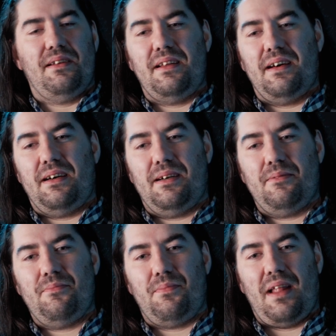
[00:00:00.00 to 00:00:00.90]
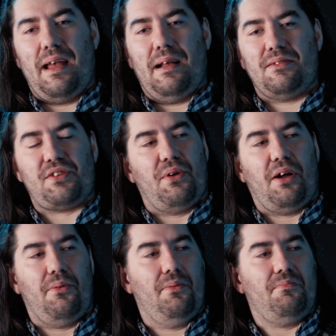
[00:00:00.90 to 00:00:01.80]
Okay. Uh, playing
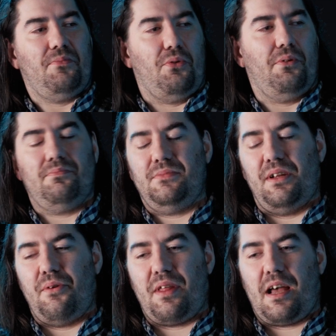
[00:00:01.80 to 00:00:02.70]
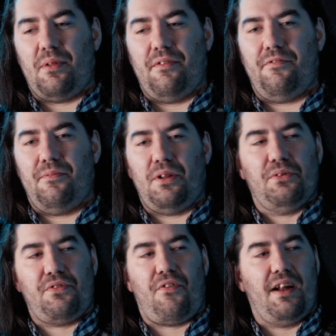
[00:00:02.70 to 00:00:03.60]
solo, or you know, with a couple of
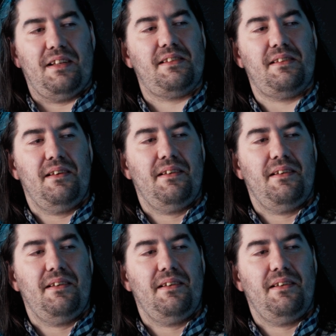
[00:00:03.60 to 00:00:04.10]
closer friends.